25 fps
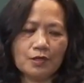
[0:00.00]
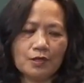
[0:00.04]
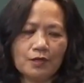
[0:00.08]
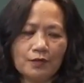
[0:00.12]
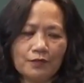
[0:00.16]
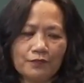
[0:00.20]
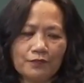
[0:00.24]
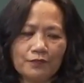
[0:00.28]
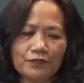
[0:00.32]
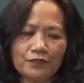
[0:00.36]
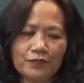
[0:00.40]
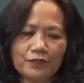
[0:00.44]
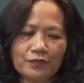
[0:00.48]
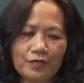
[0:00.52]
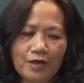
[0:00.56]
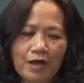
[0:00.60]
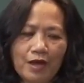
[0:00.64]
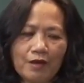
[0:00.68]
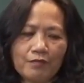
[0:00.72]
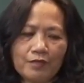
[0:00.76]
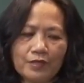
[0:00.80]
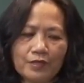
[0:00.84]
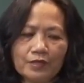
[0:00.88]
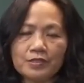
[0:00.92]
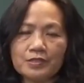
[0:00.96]
of
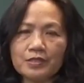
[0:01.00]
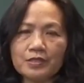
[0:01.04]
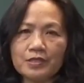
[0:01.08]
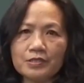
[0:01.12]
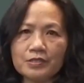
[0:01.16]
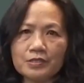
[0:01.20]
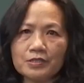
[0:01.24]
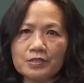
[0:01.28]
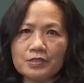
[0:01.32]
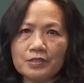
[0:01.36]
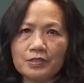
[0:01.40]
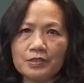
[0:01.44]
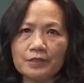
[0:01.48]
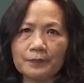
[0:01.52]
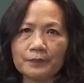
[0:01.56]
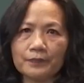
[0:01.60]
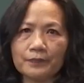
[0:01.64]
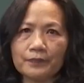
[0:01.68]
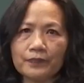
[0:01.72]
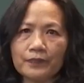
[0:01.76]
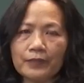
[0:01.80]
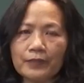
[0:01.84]
direct testing.